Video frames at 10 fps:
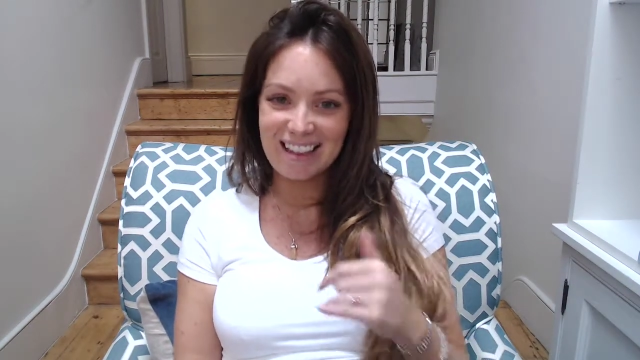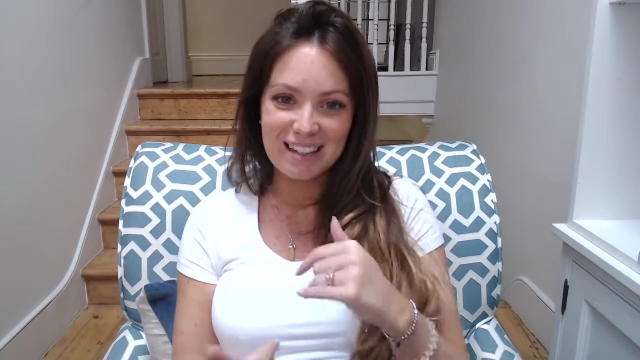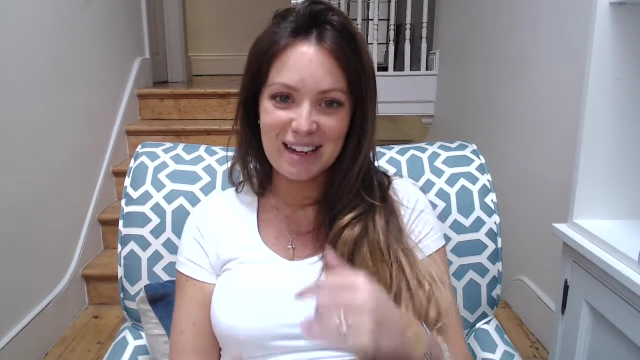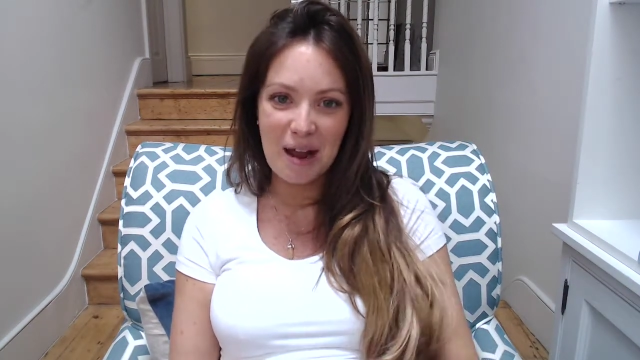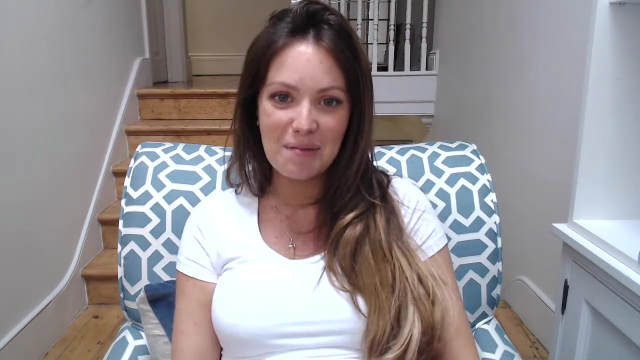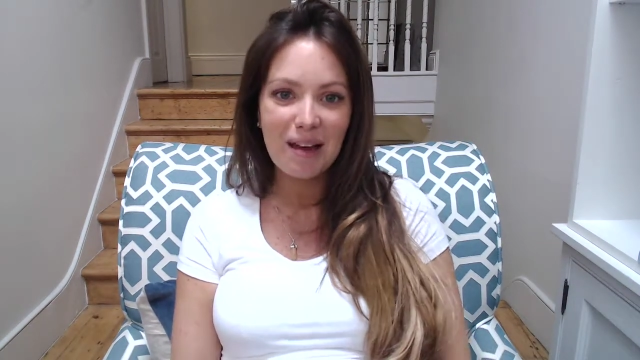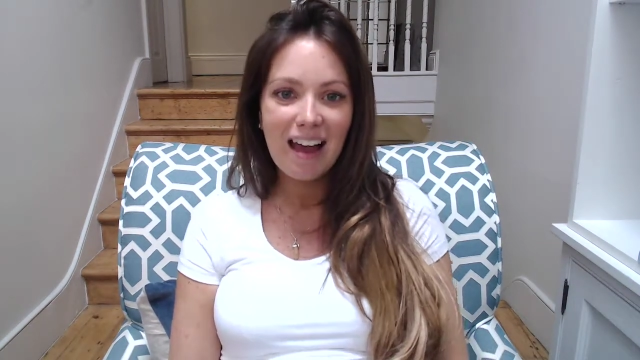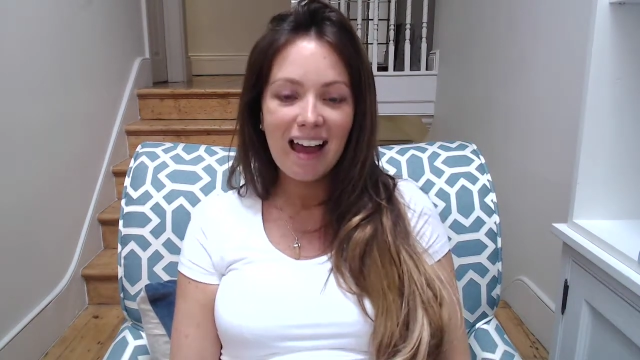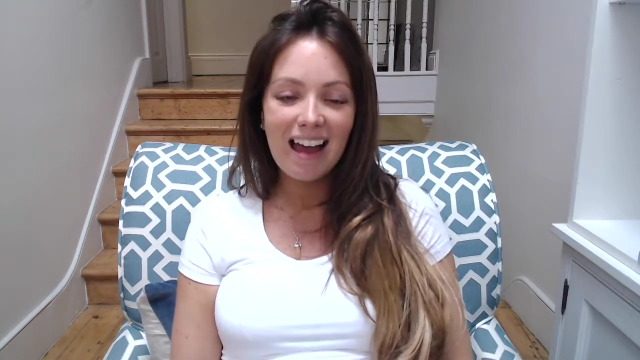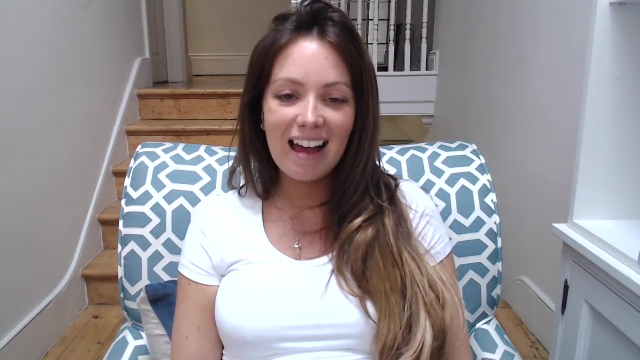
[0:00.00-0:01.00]
this
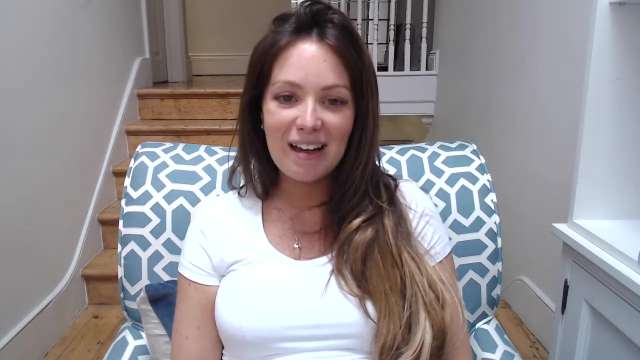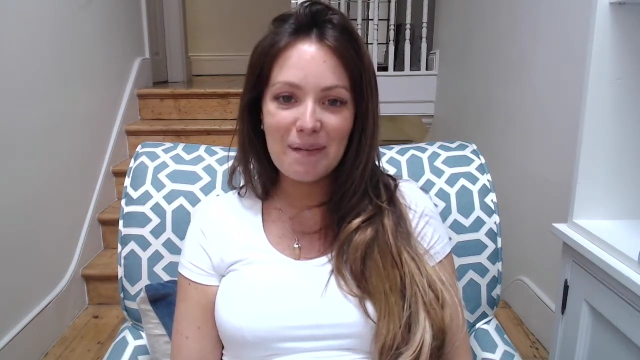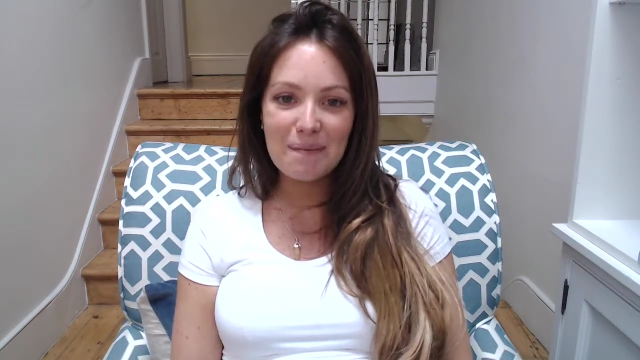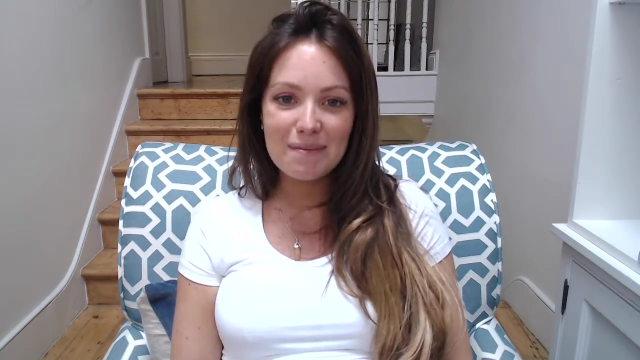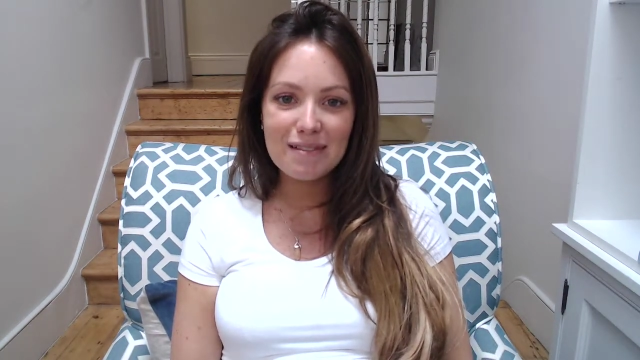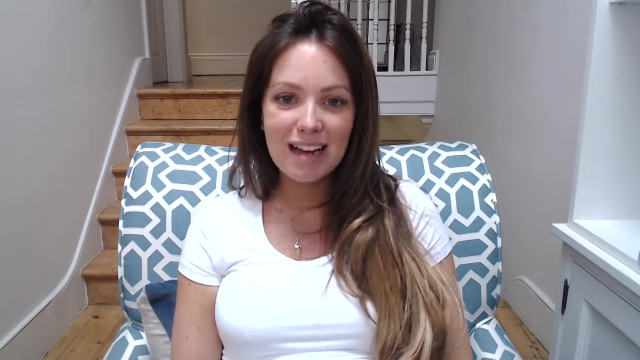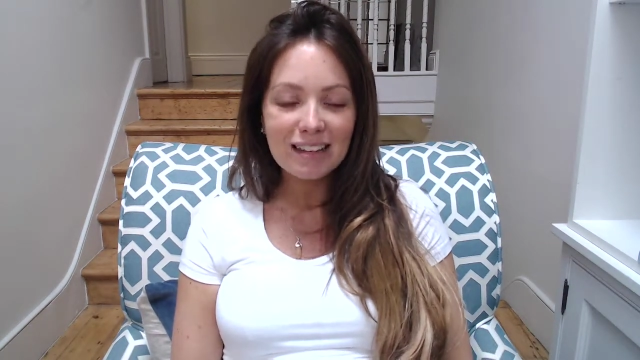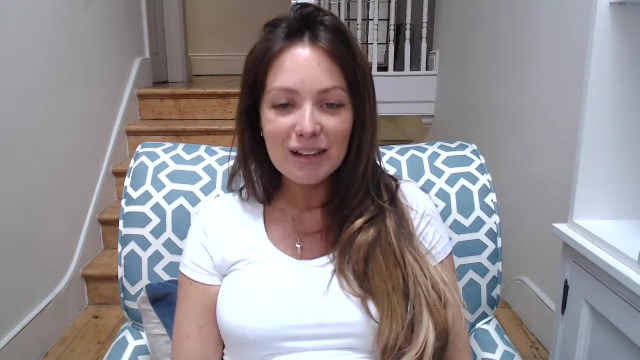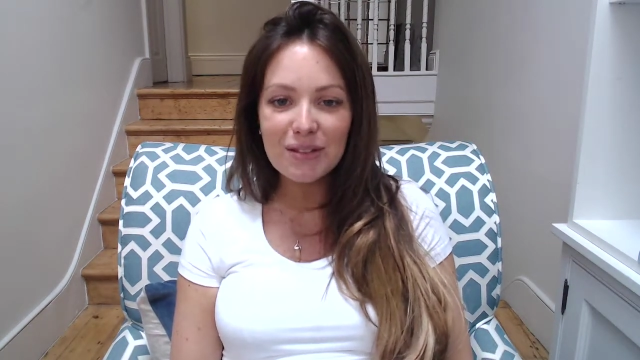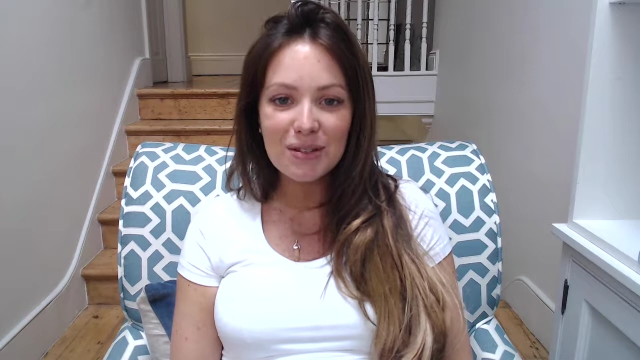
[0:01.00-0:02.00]
time. I
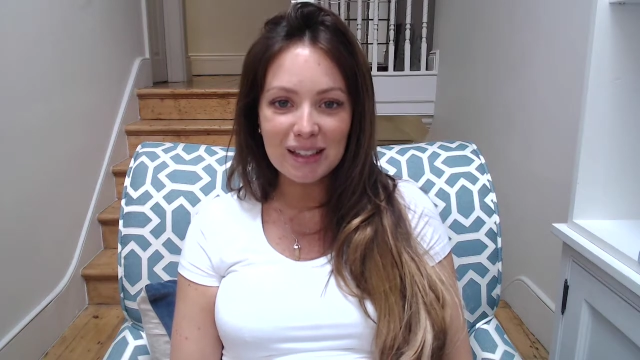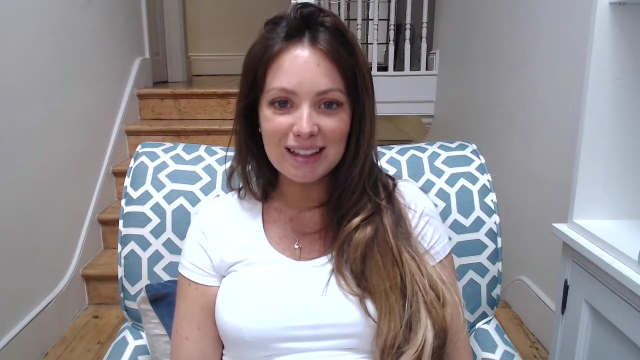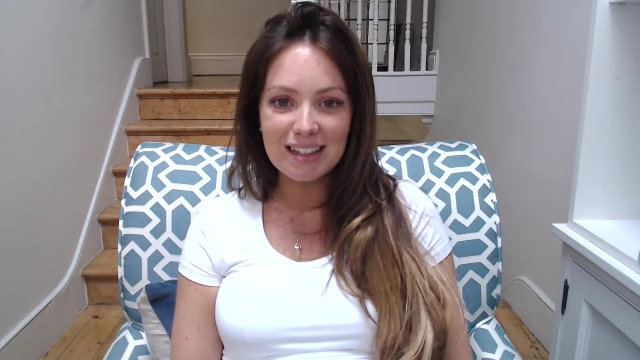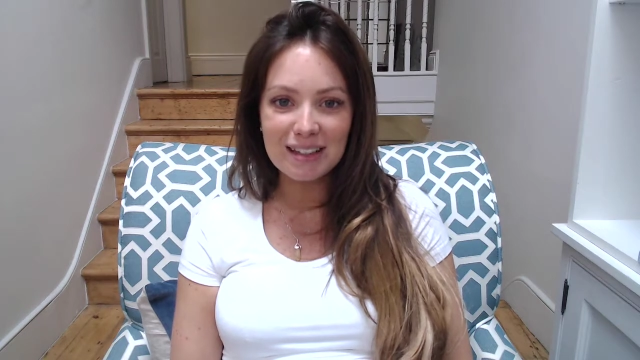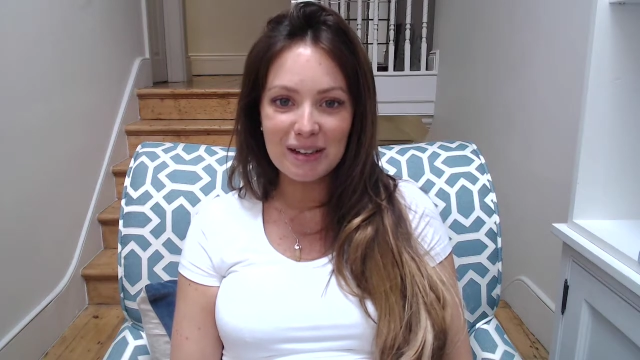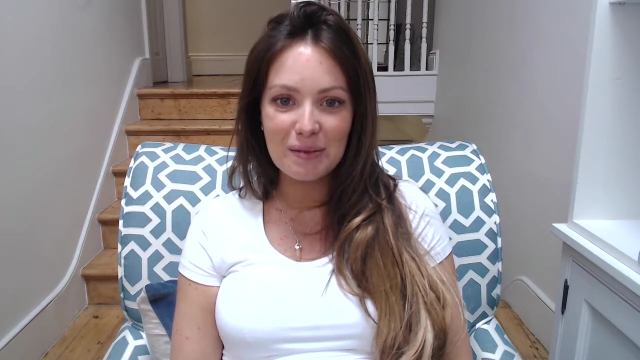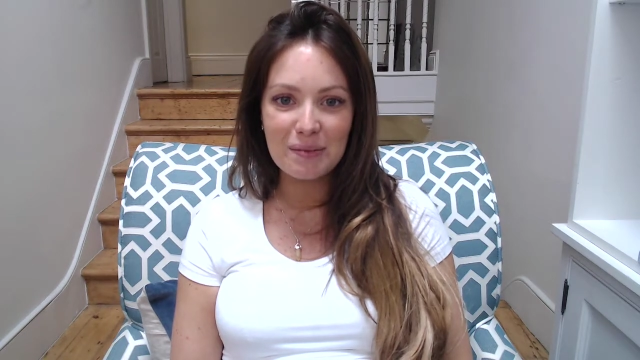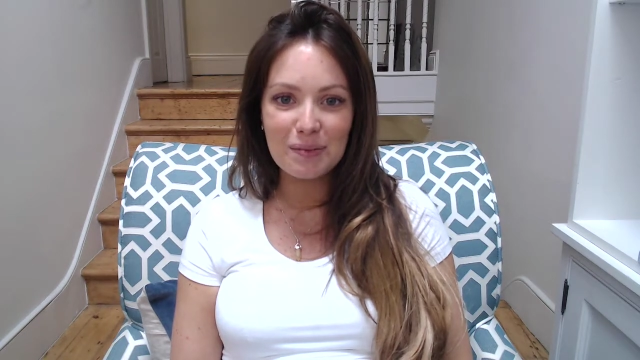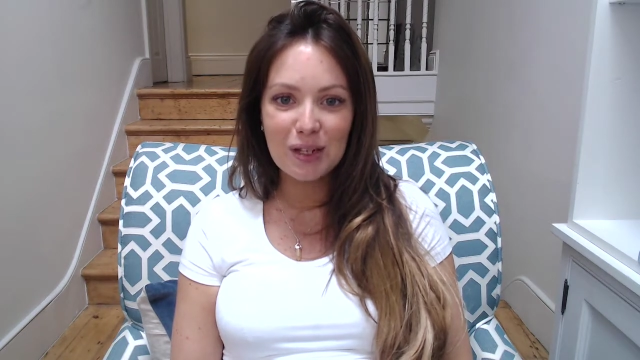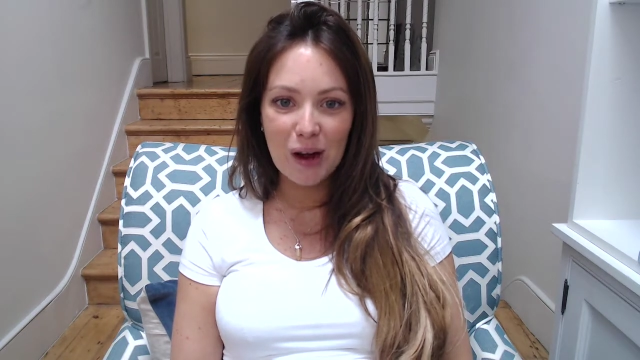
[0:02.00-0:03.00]
love using the system.
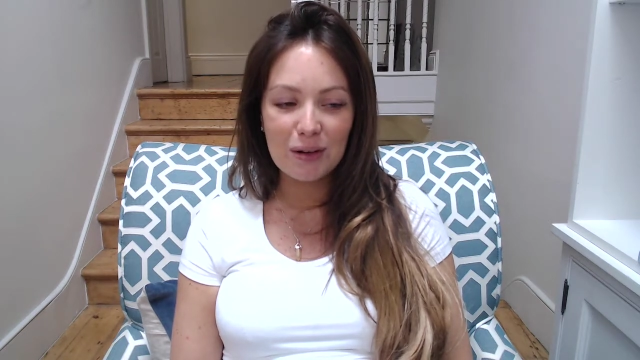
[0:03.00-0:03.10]
So